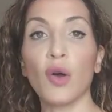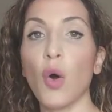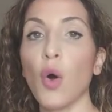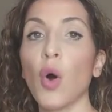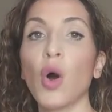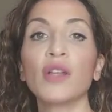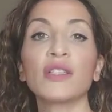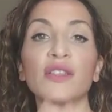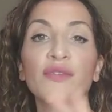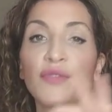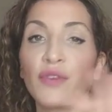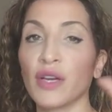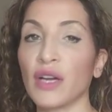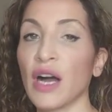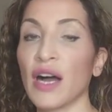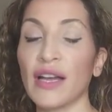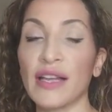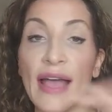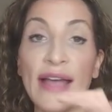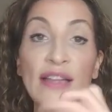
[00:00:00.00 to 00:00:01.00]
all different
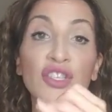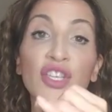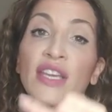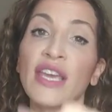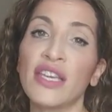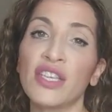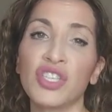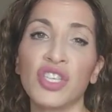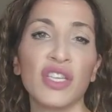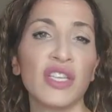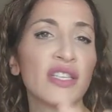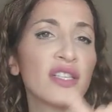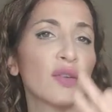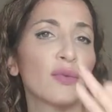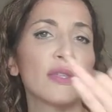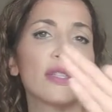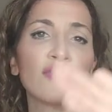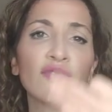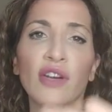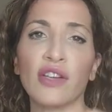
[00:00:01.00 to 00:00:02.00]
education. He's
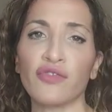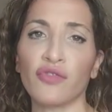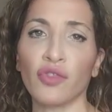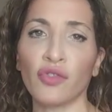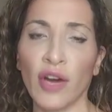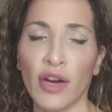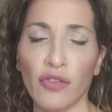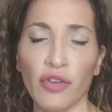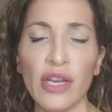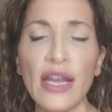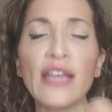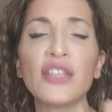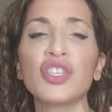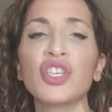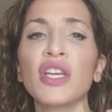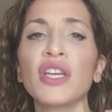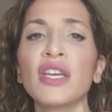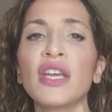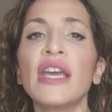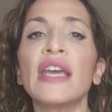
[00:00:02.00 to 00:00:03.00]
always in rec-
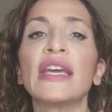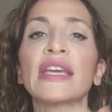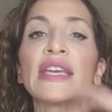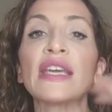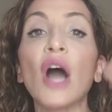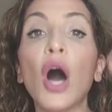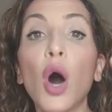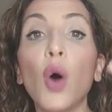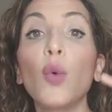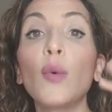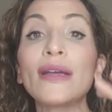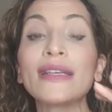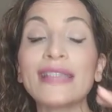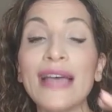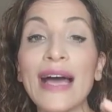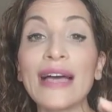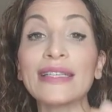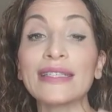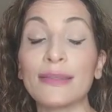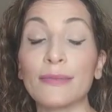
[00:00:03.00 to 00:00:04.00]
recreation. He always
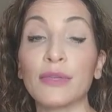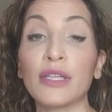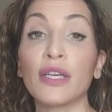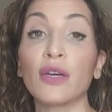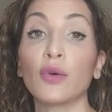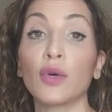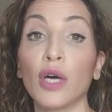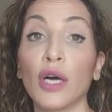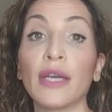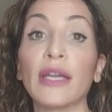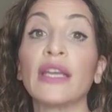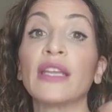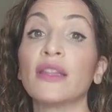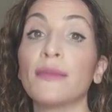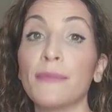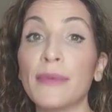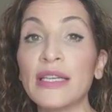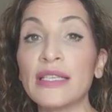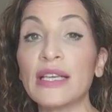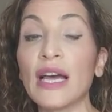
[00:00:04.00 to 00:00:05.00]
has something going on. In the
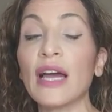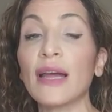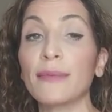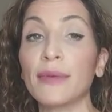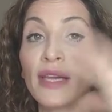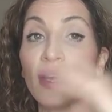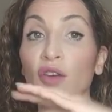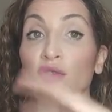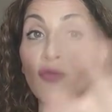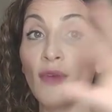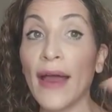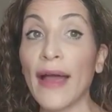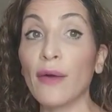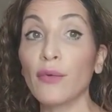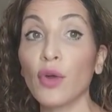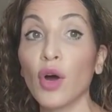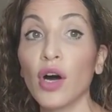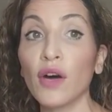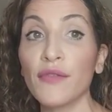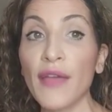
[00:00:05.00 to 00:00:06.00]
meantime, he
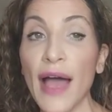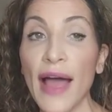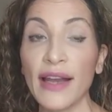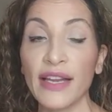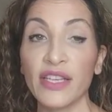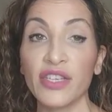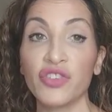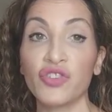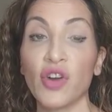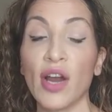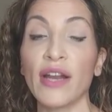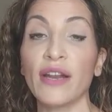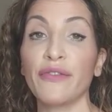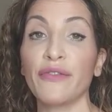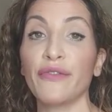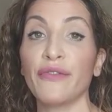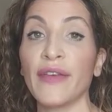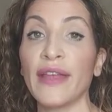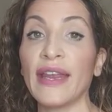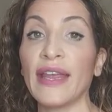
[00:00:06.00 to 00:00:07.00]
around all that, he's trying to
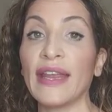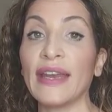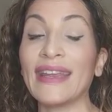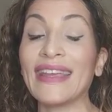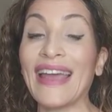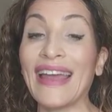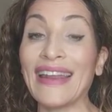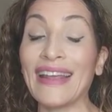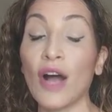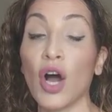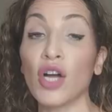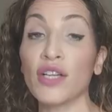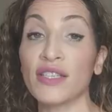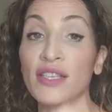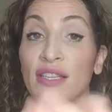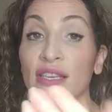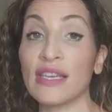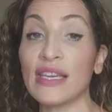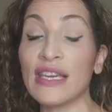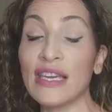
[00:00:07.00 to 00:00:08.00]
fit in getting
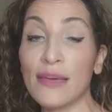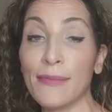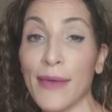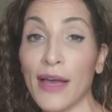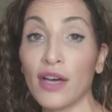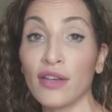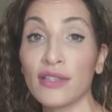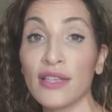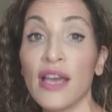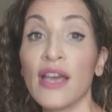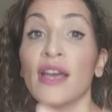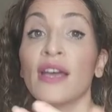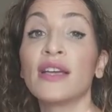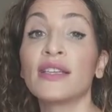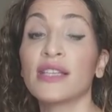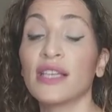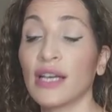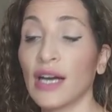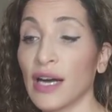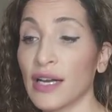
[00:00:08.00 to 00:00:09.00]
onto the emails
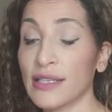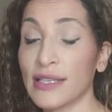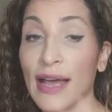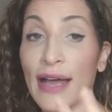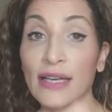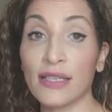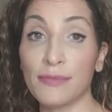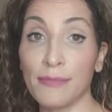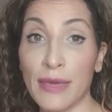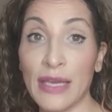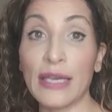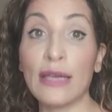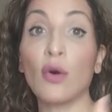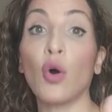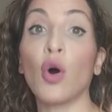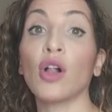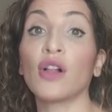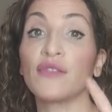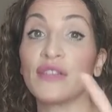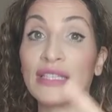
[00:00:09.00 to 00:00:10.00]
to contact me,
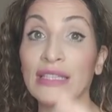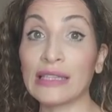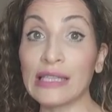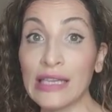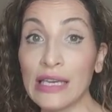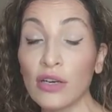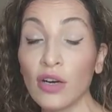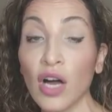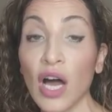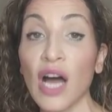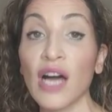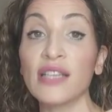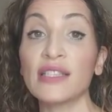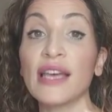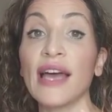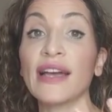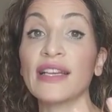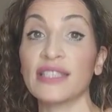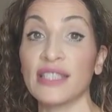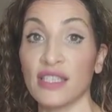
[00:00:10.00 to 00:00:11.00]
all of his legal
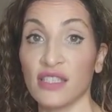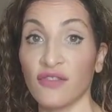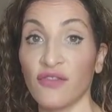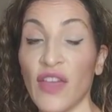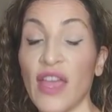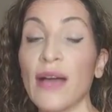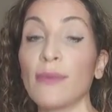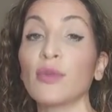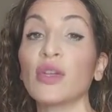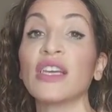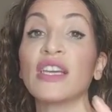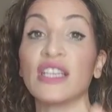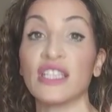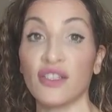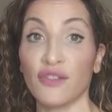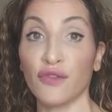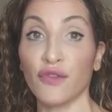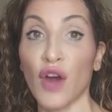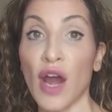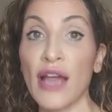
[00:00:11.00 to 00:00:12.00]
contacts, his family,
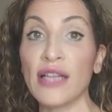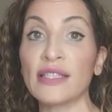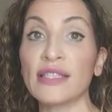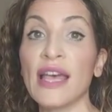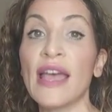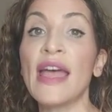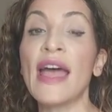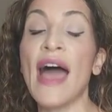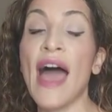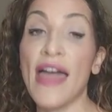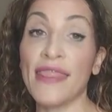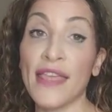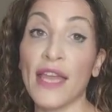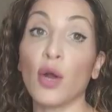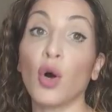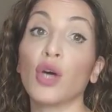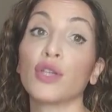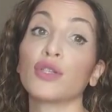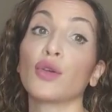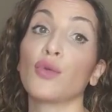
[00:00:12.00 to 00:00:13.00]
his friends, and then
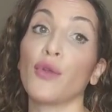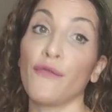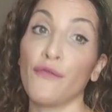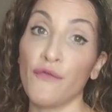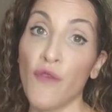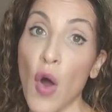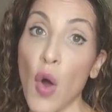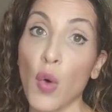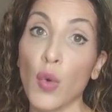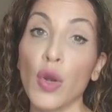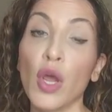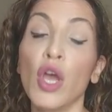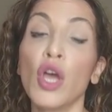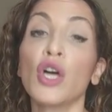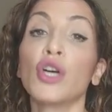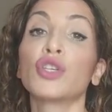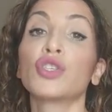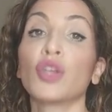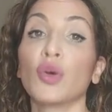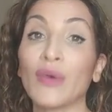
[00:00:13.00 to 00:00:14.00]
also the phone.
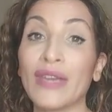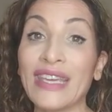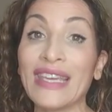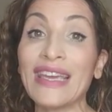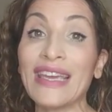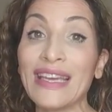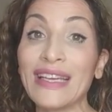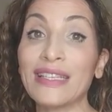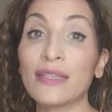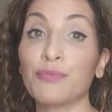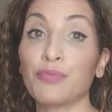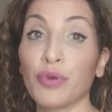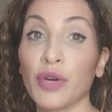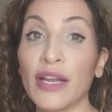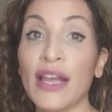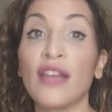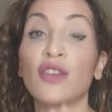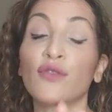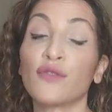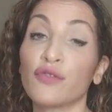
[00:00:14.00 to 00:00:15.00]
So he is
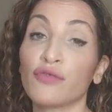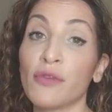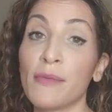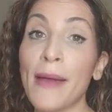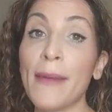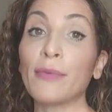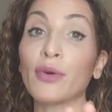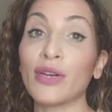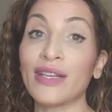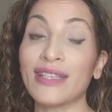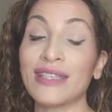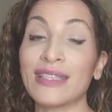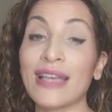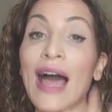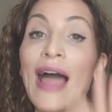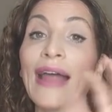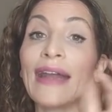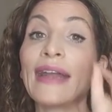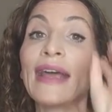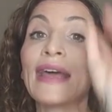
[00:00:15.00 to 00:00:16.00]
pretty and you have to remember
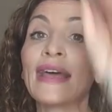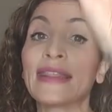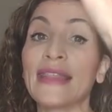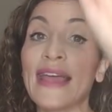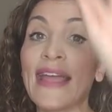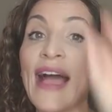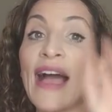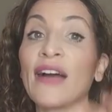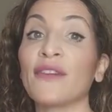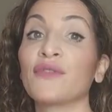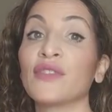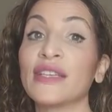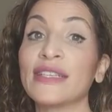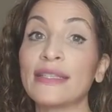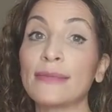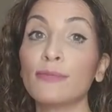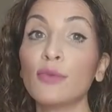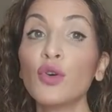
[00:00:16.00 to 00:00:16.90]
inside they have these